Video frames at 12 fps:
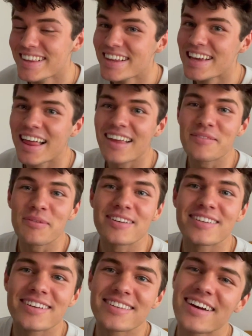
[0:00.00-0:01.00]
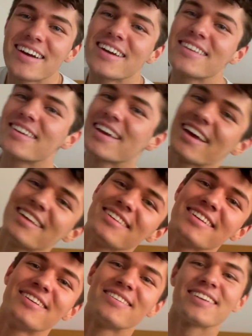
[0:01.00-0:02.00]
That's about as exciting as it gets in
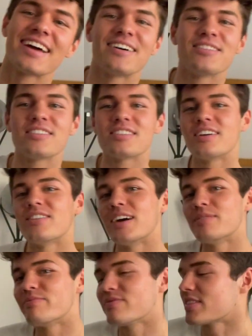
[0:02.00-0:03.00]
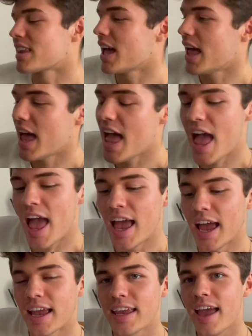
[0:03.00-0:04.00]
lockdown, so
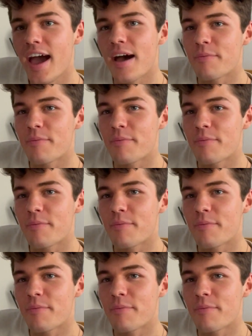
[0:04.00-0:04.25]
yeah.